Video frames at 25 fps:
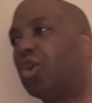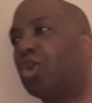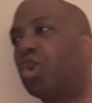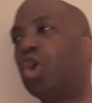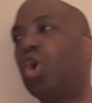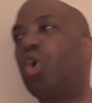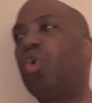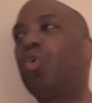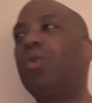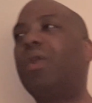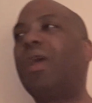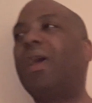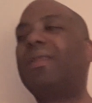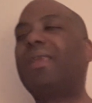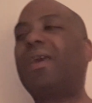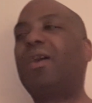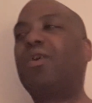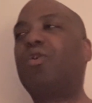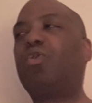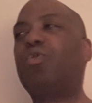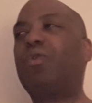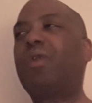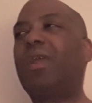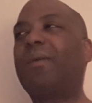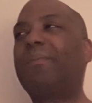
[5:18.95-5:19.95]
Kodak,
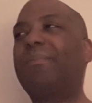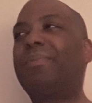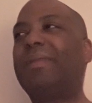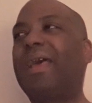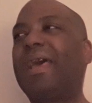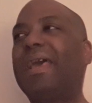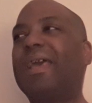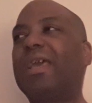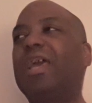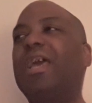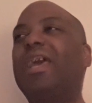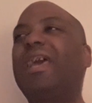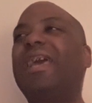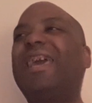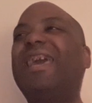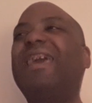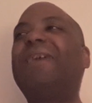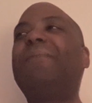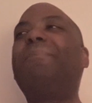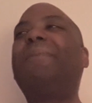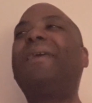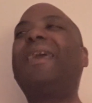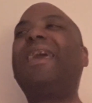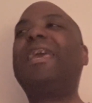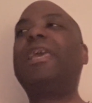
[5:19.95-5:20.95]
not Kodak Black,
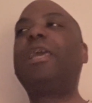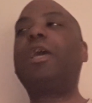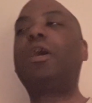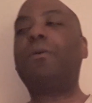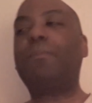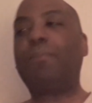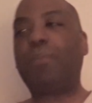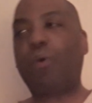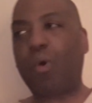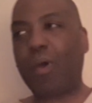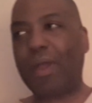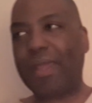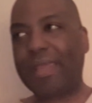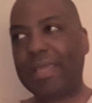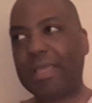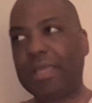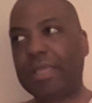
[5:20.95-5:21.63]
NBA Young Boy.